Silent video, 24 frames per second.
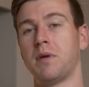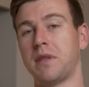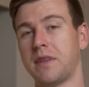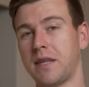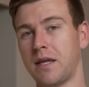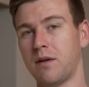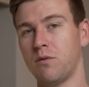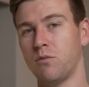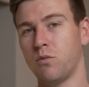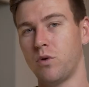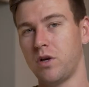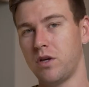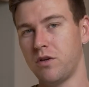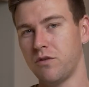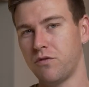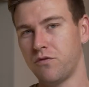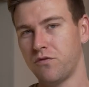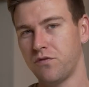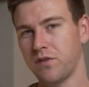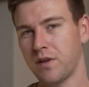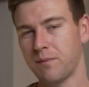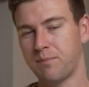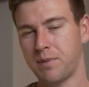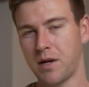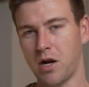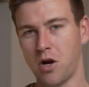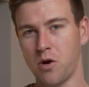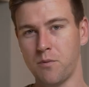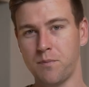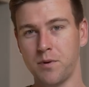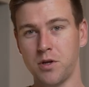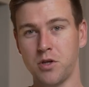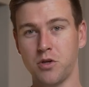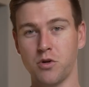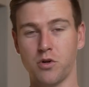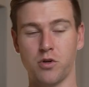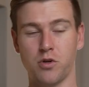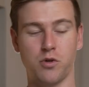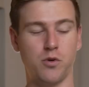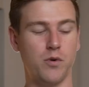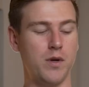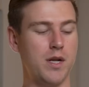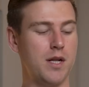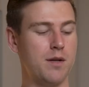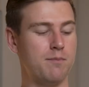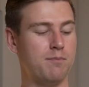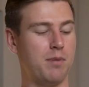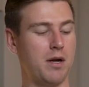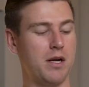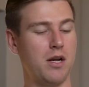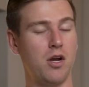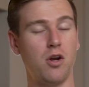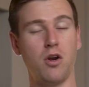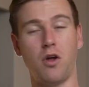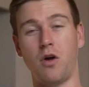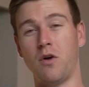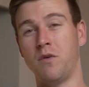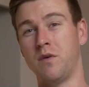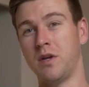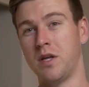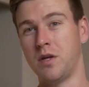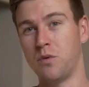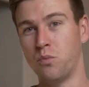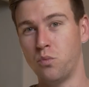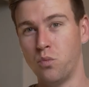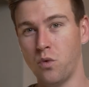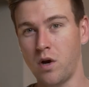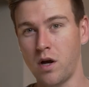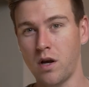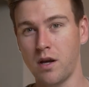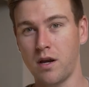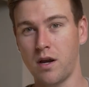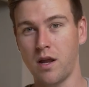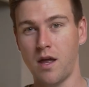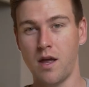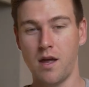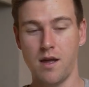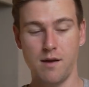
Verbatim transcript: But then when you flip it open, you're greeted by not only one,